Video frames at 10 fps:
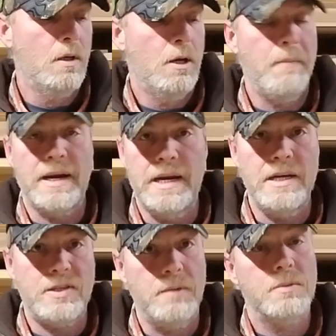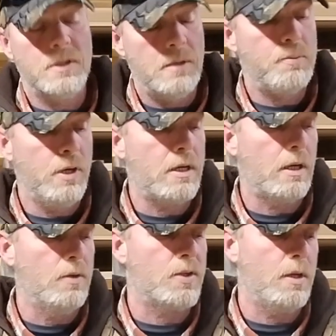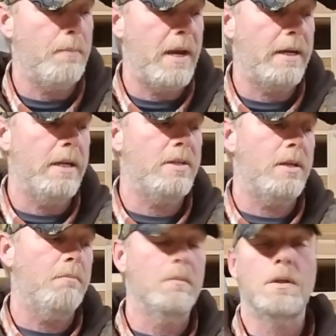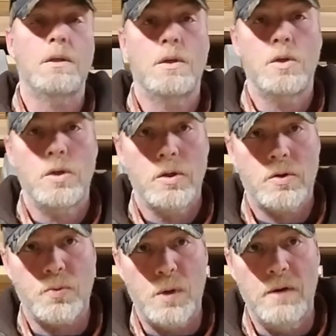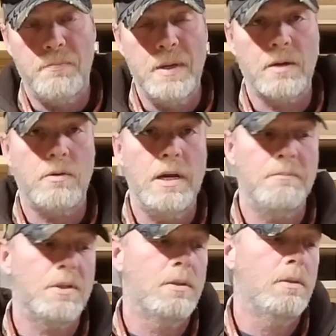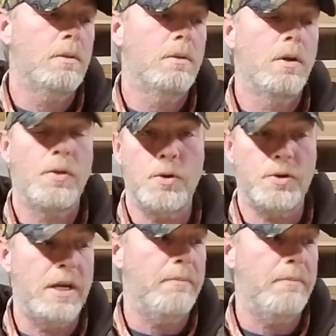Magnesium, they're pretty close in the magnesium. 12 milligrams, 13